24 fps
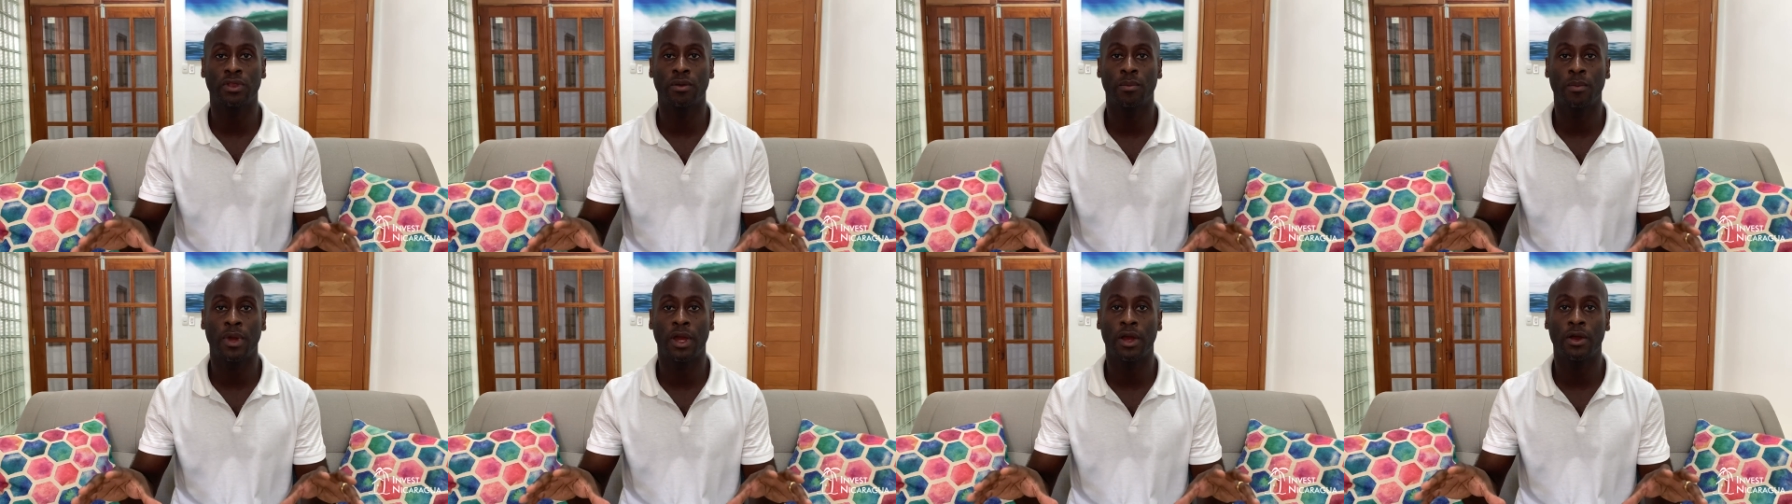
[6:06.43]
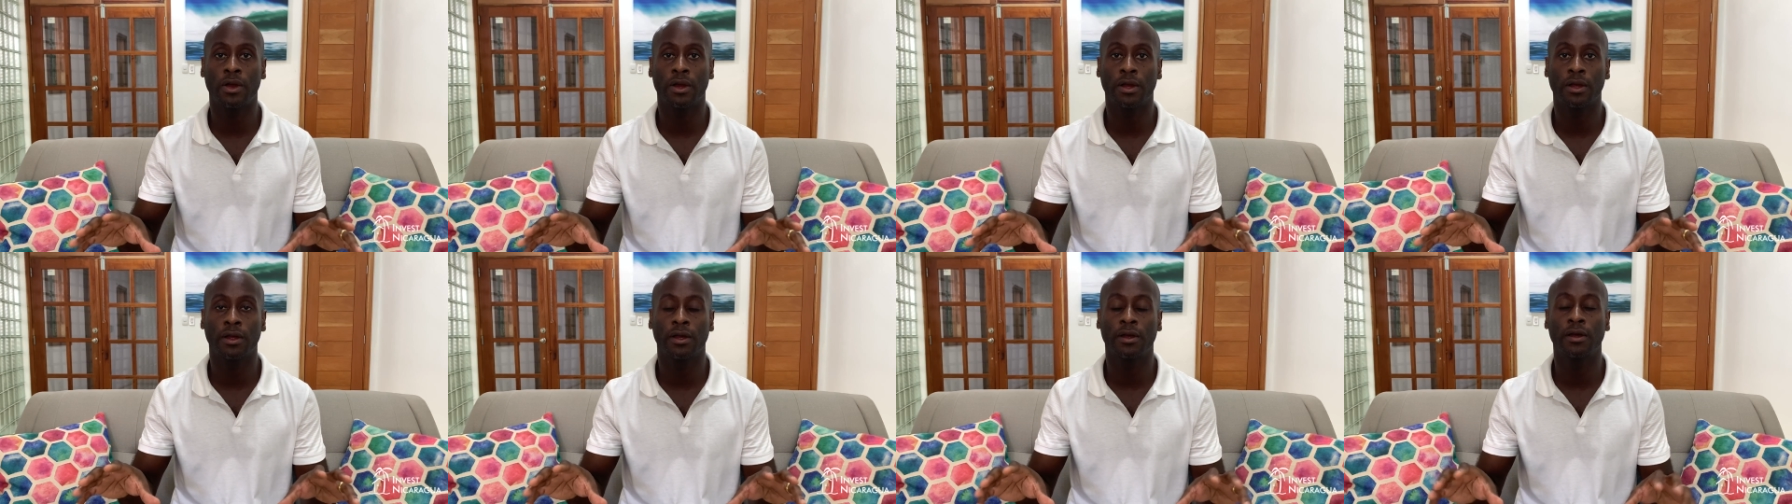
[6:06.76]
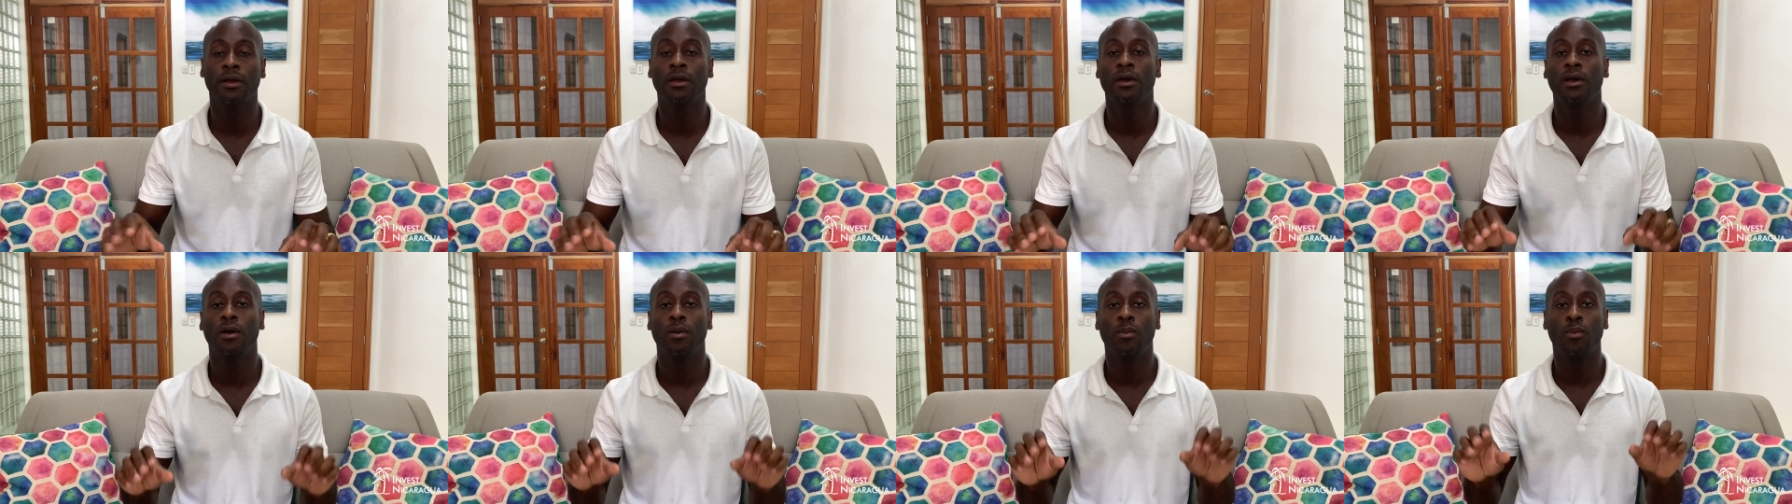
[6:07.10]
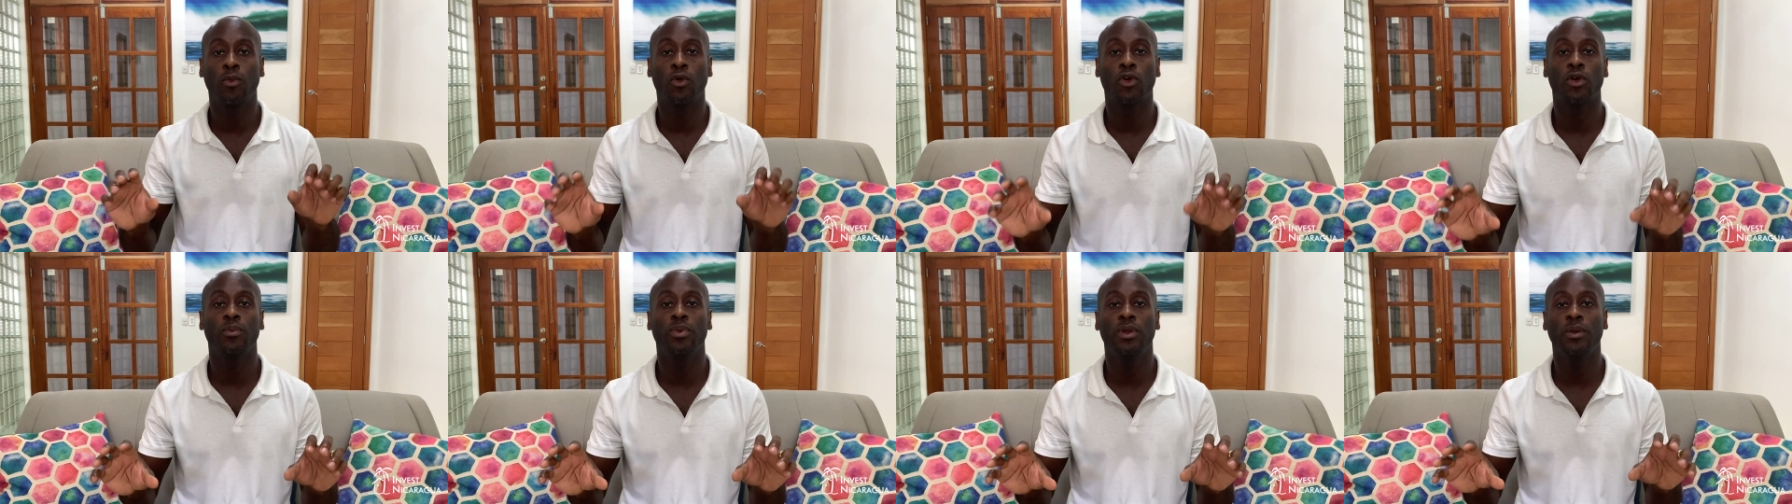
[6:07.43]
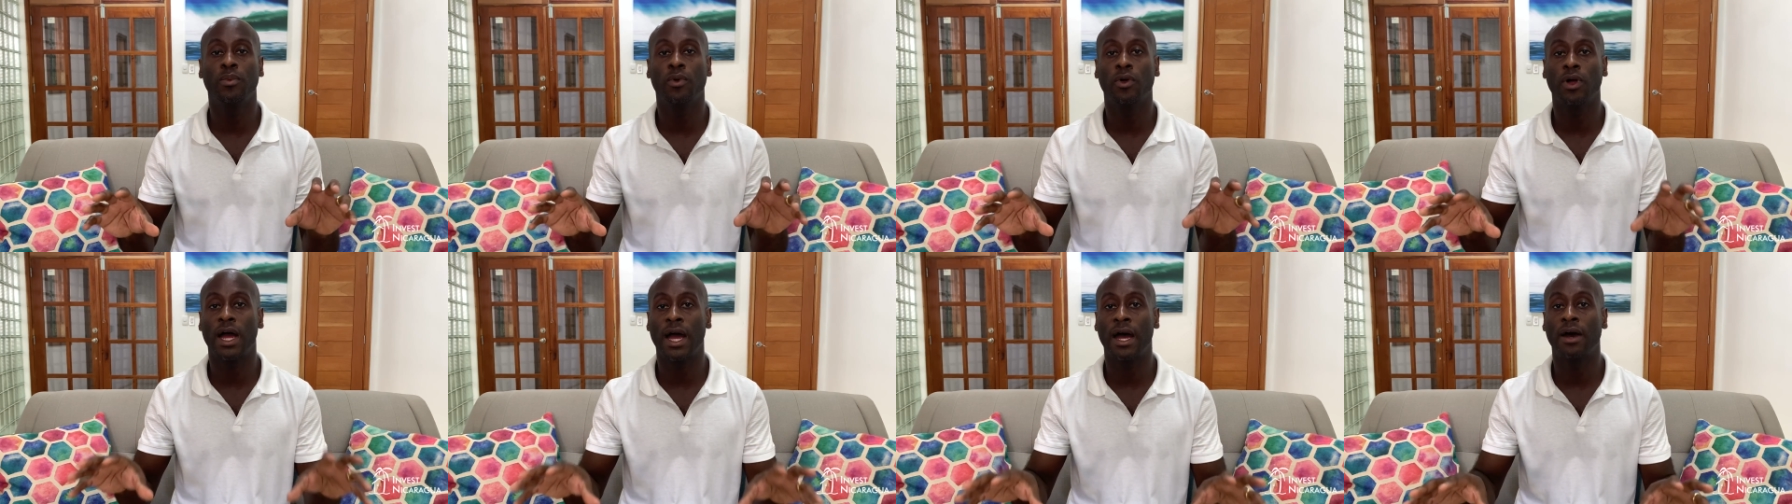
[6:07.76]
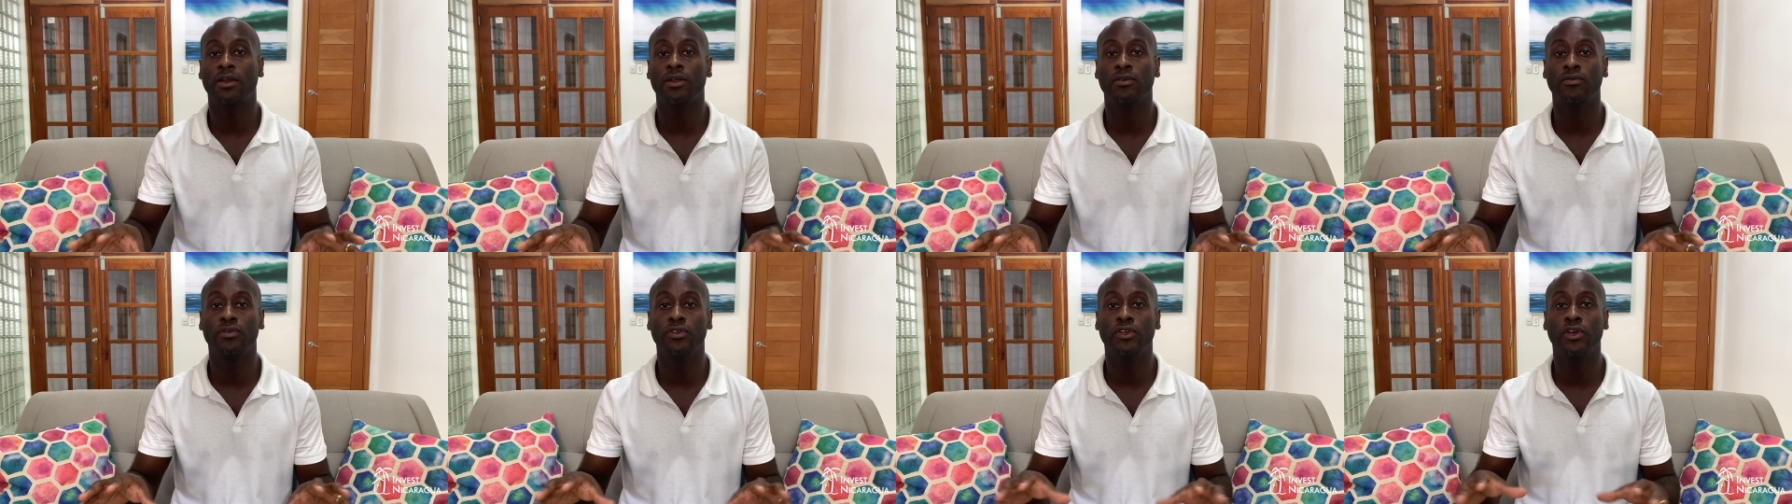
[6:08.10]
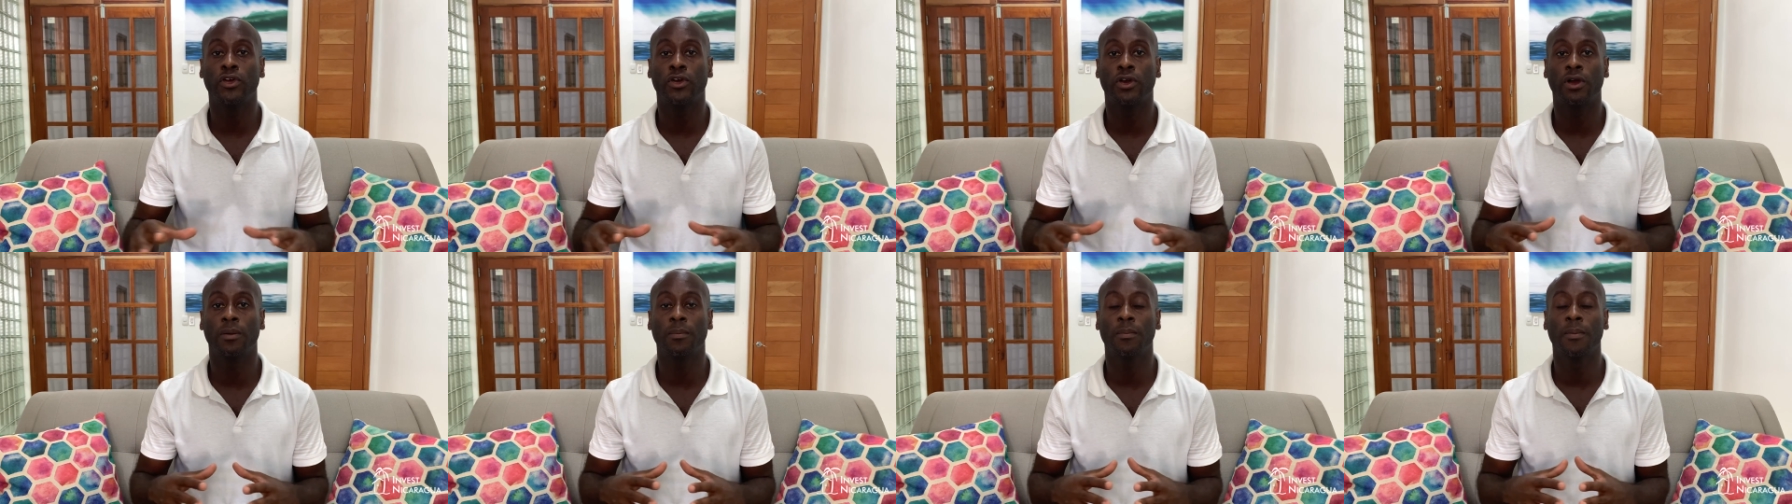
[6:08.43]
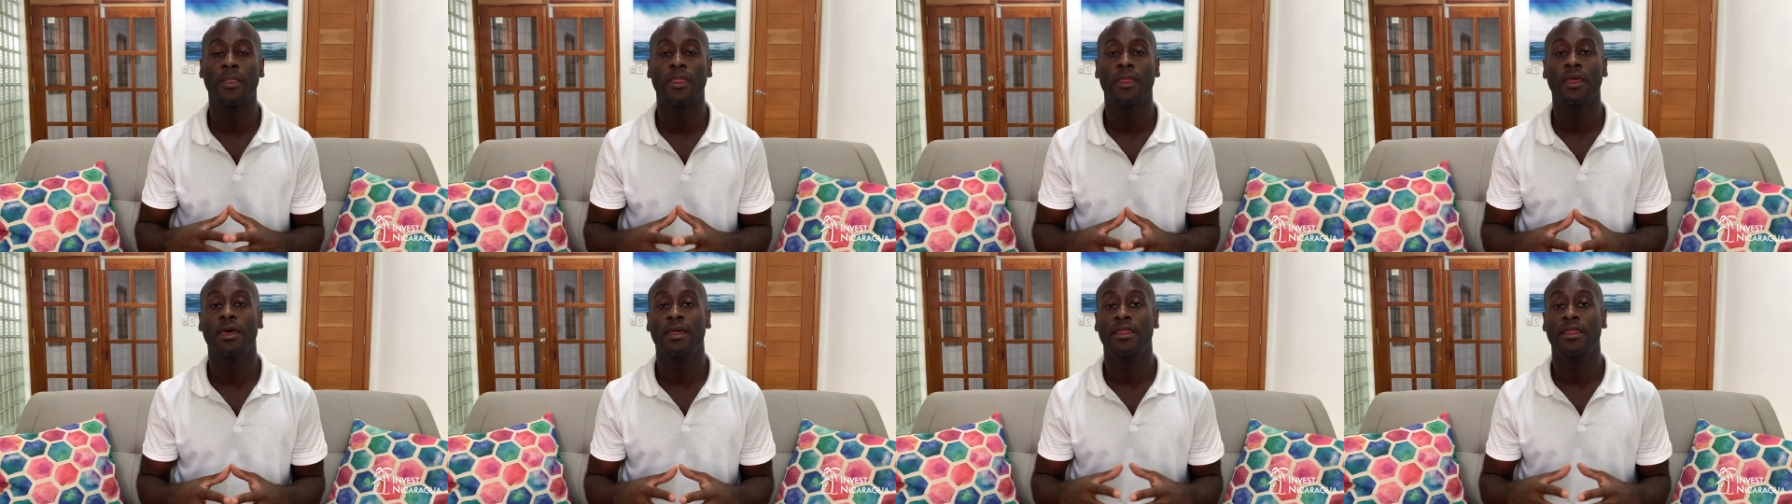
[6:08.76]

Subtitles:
America, more people out of Europe,